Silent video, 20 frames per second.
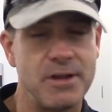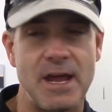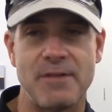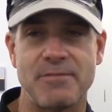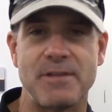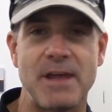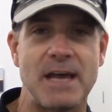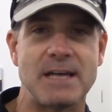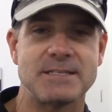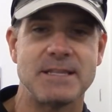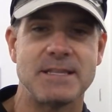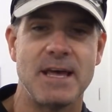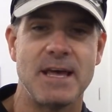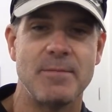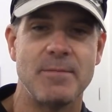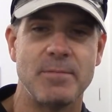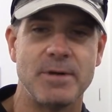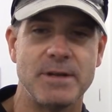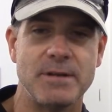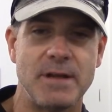have to ask
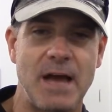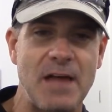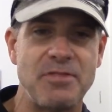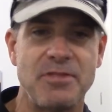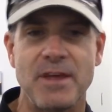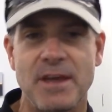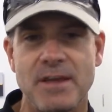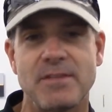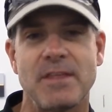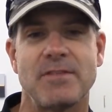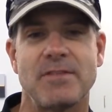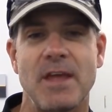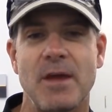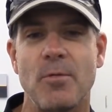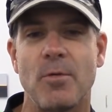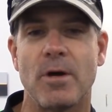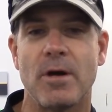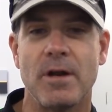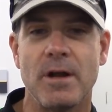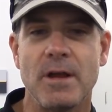them. But I think that they
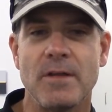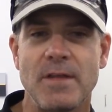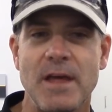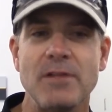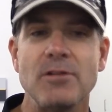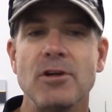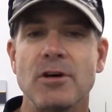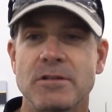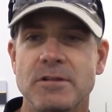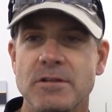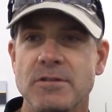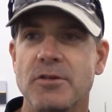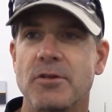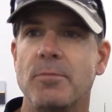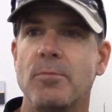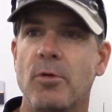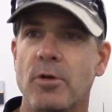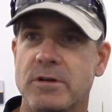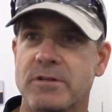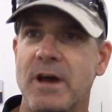looked a little
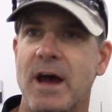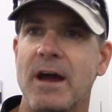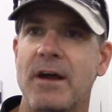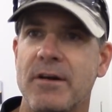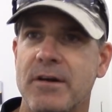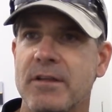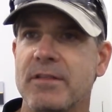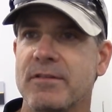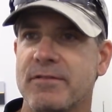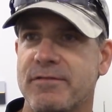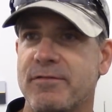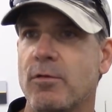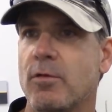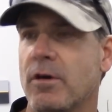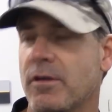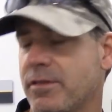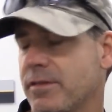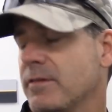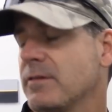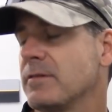more tired in the fourth,